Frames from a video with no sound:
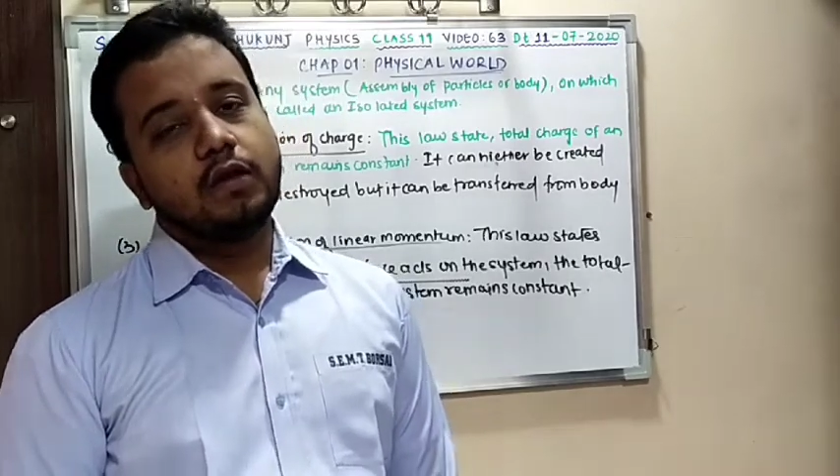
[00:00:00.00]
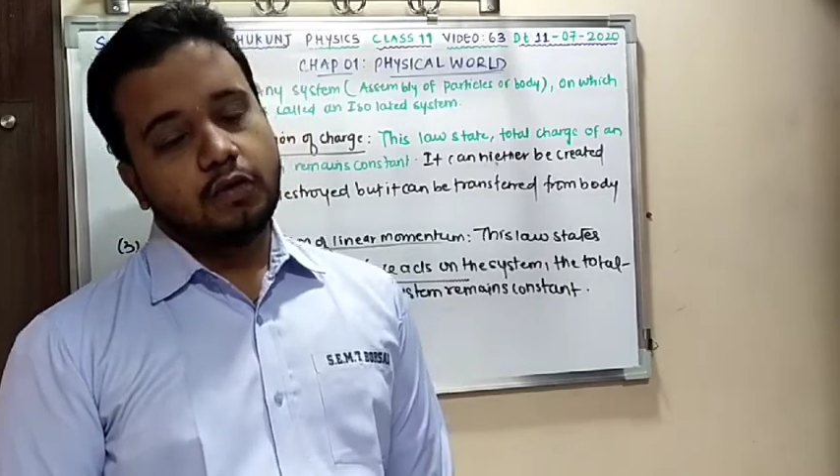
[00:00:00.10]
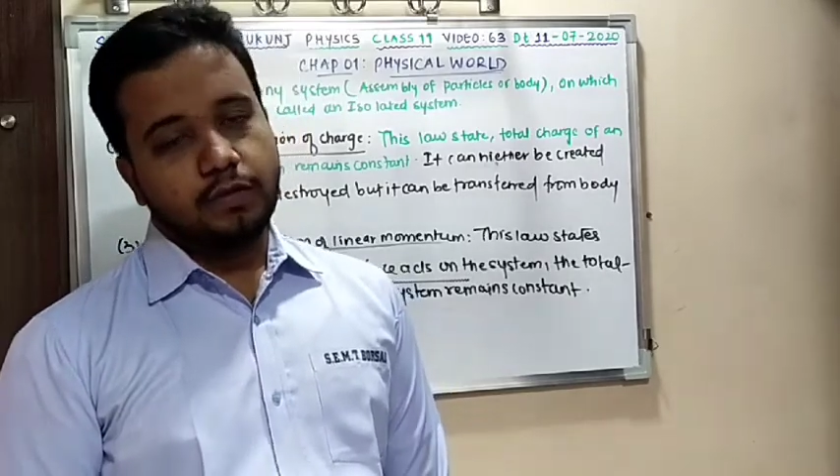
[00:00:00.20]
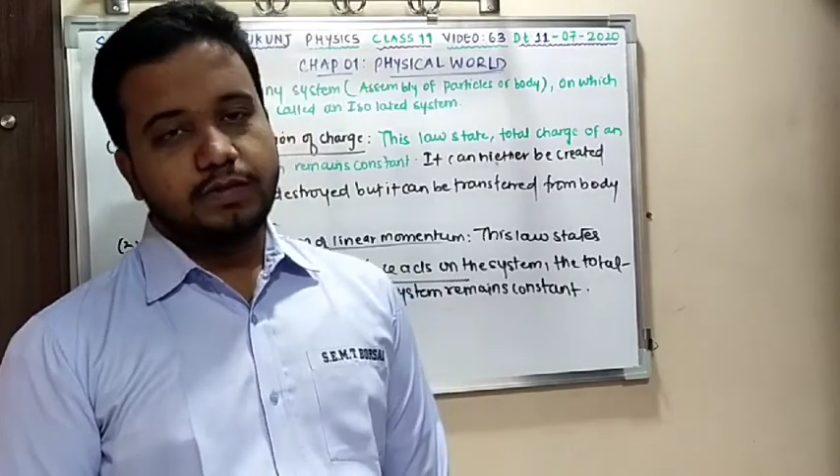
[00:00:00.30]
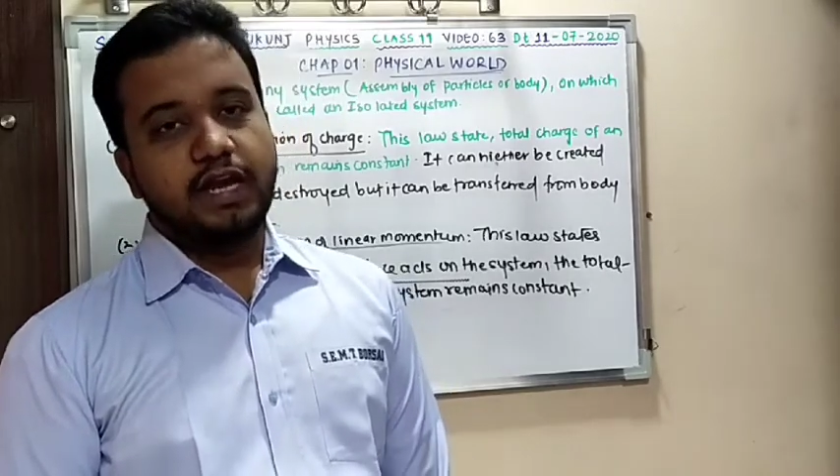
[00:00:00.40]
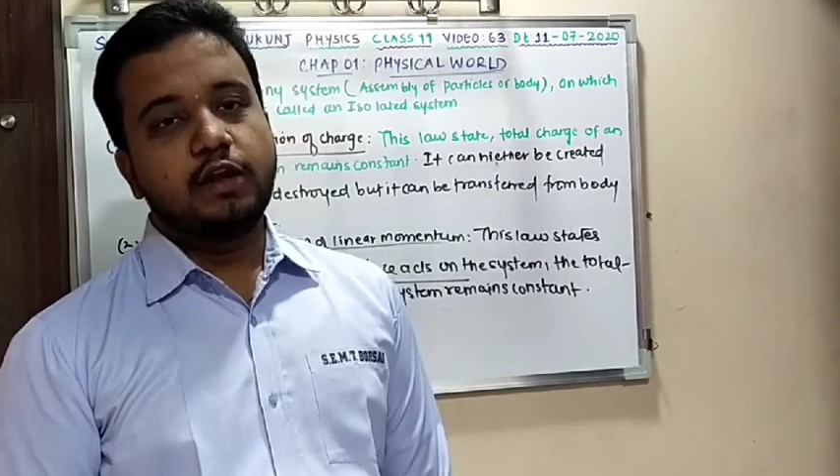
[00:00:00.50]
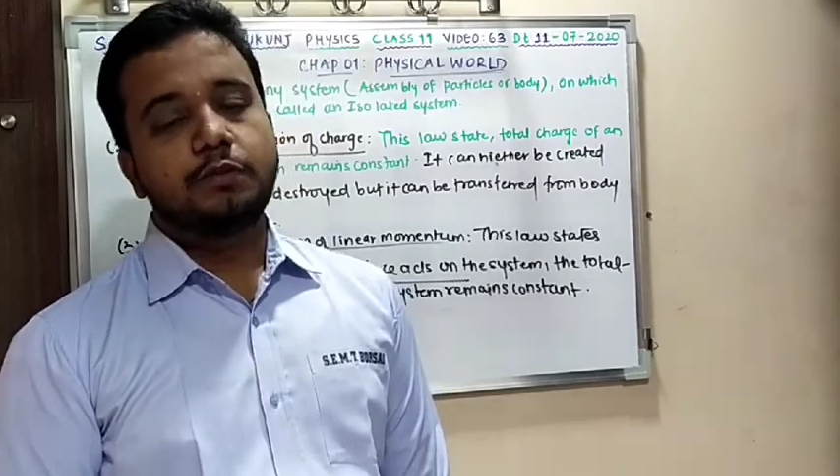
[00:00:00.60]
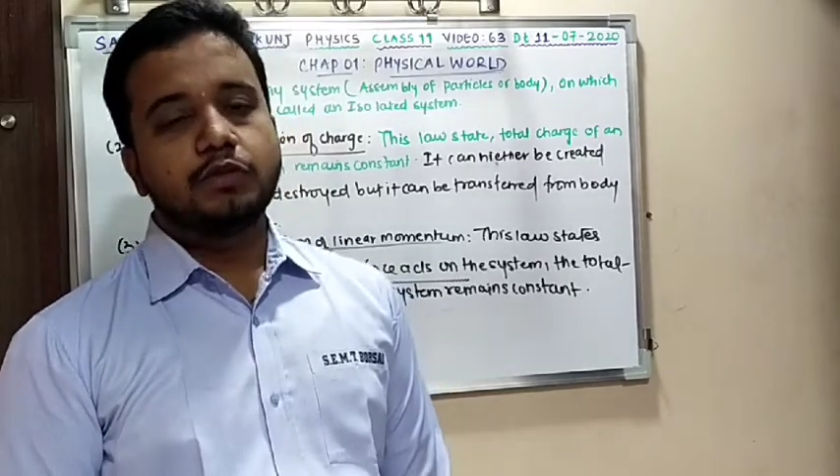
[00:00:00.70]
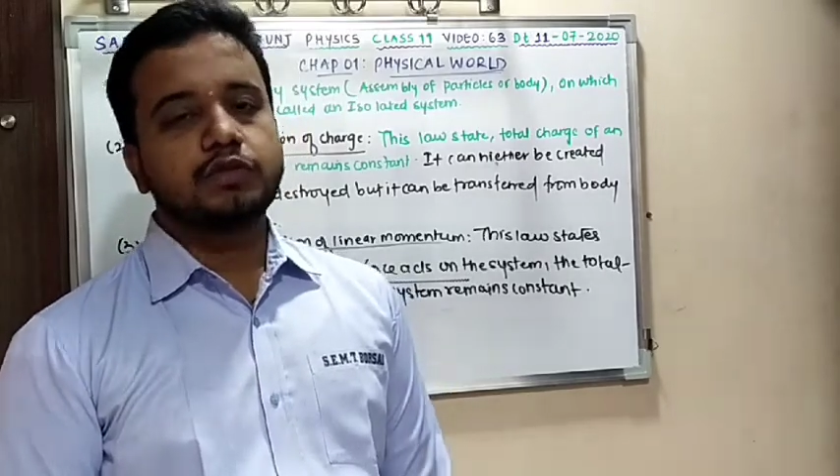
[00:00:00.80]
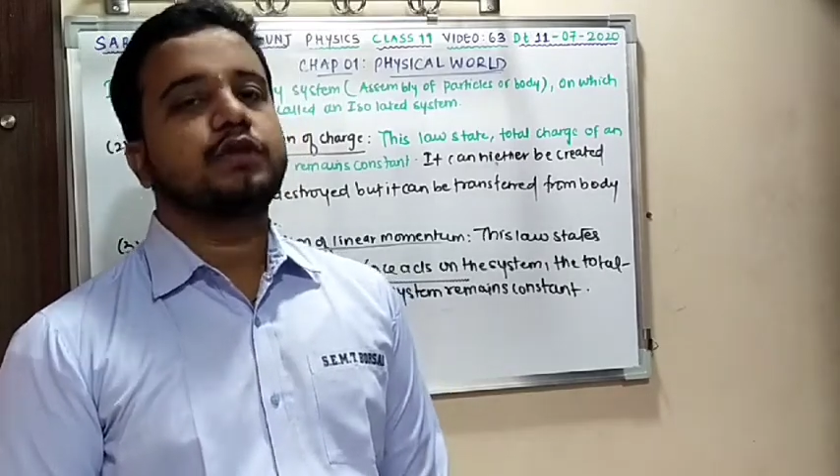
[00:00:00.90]
object, angular
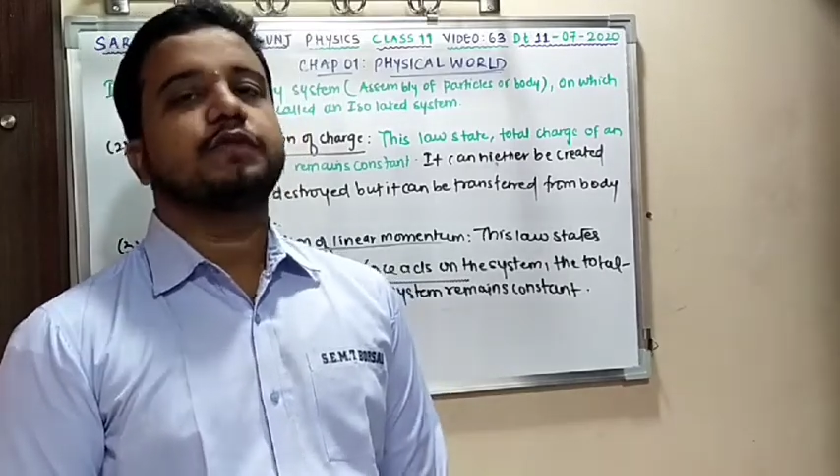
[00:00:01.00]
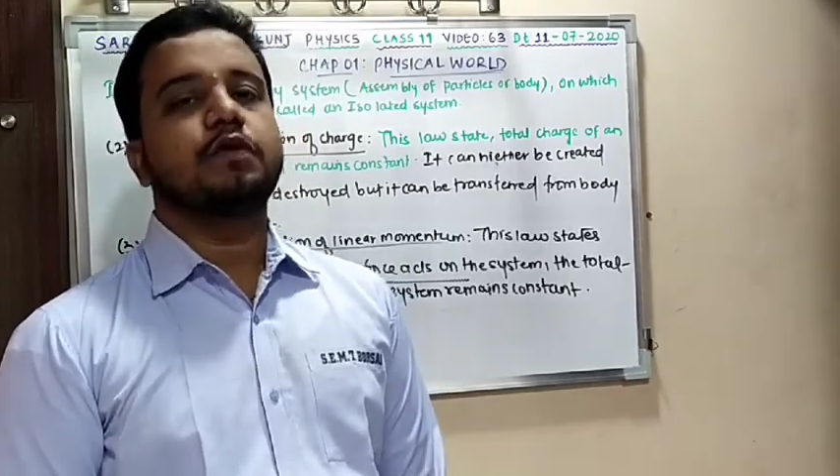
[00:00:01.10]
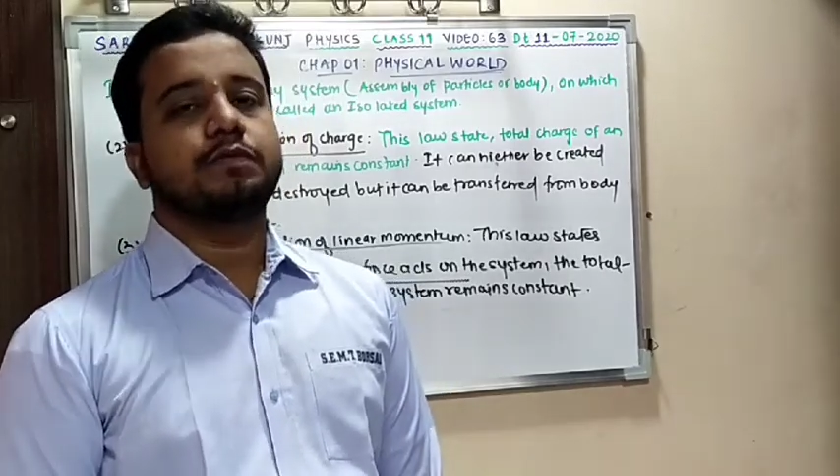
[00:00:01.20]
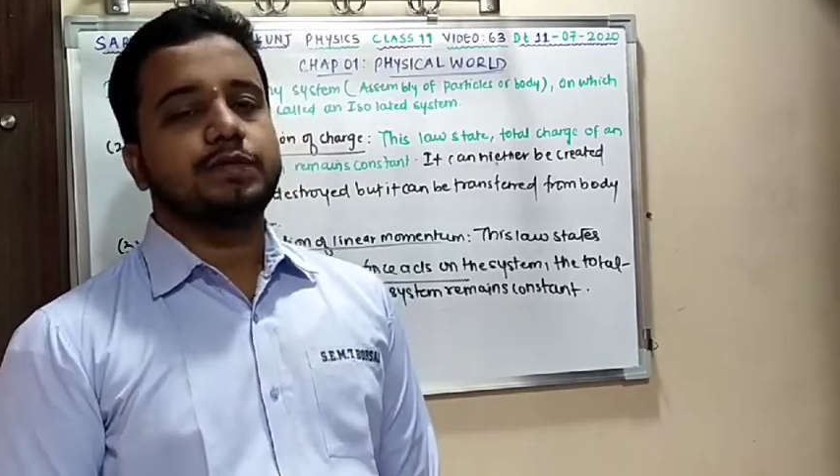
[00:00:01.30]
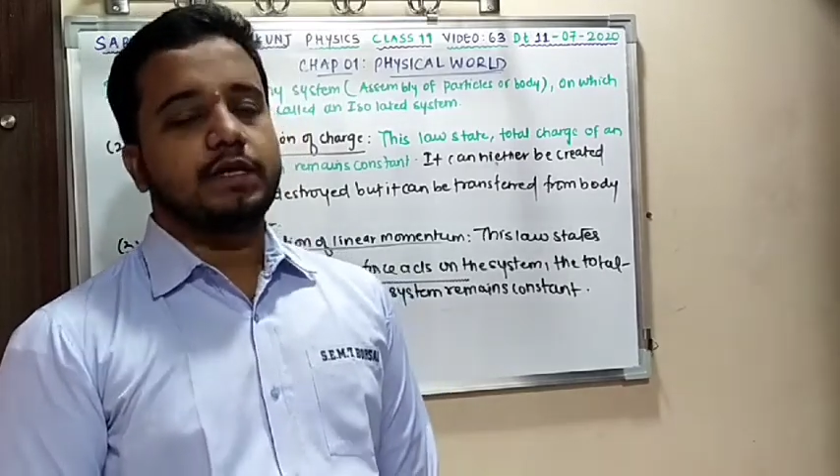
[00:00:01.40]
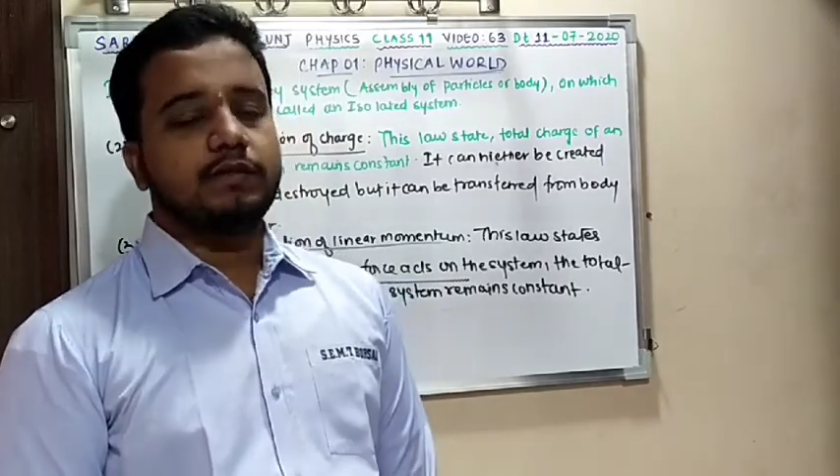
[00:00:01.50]
motion of an object.